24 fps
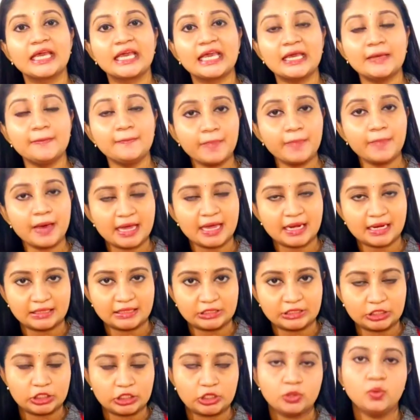
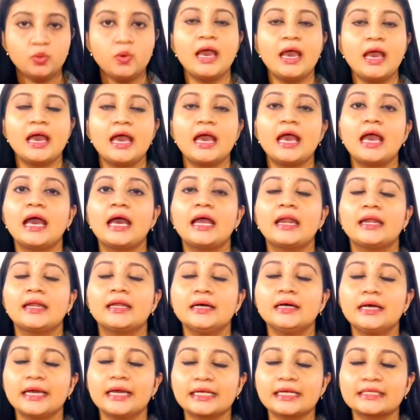imperative, and
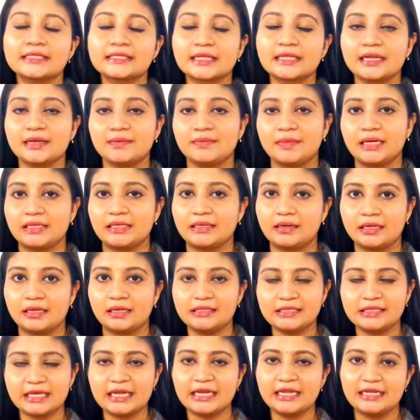
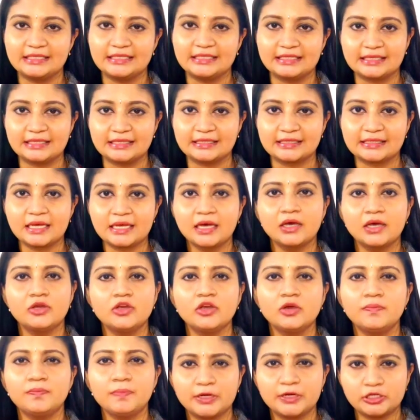exclamatory sentences.
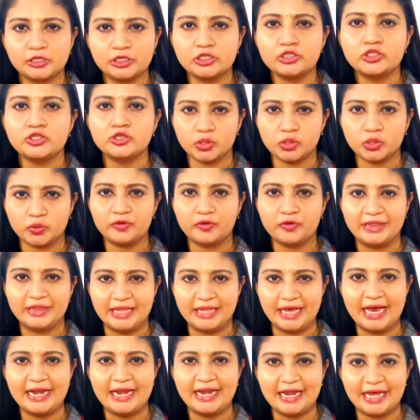You're pretty sure with
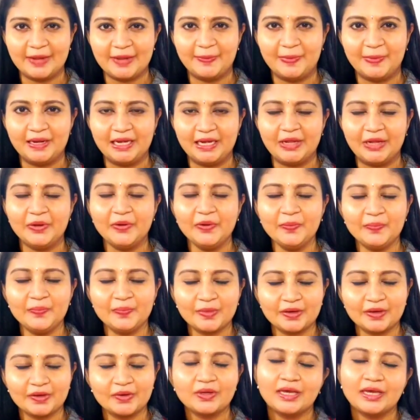that, I believe.
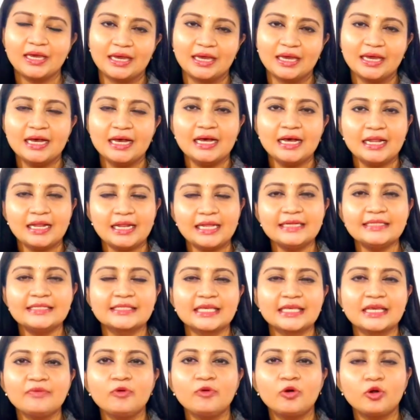Okay, let's
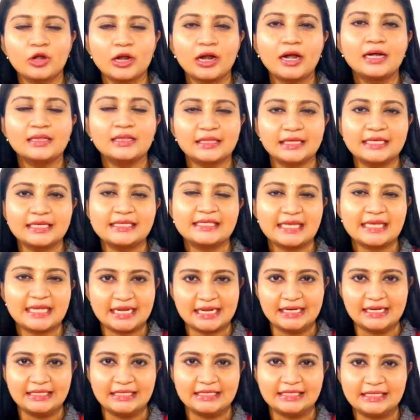see what are these
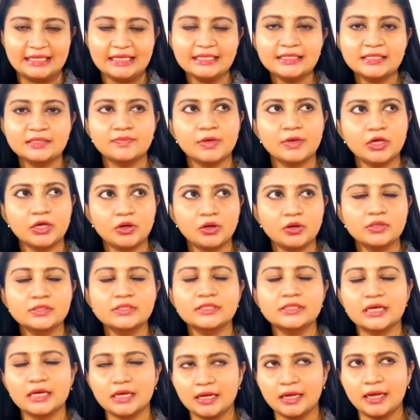sentences, because